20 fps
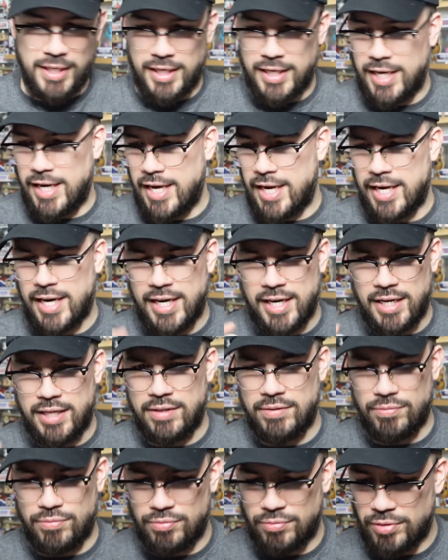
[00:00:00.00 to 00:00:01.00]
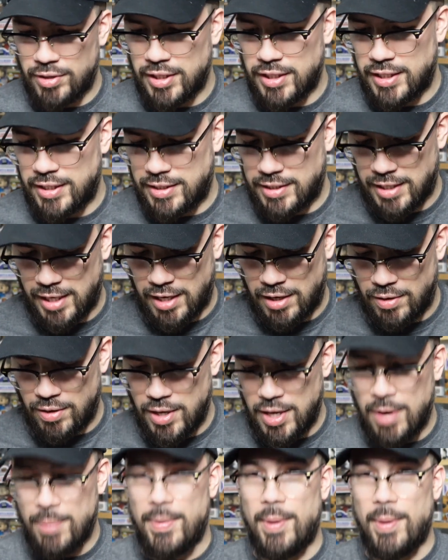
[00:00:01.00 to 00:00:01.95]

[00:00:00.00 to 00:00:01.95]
in the can, I didn't really tell.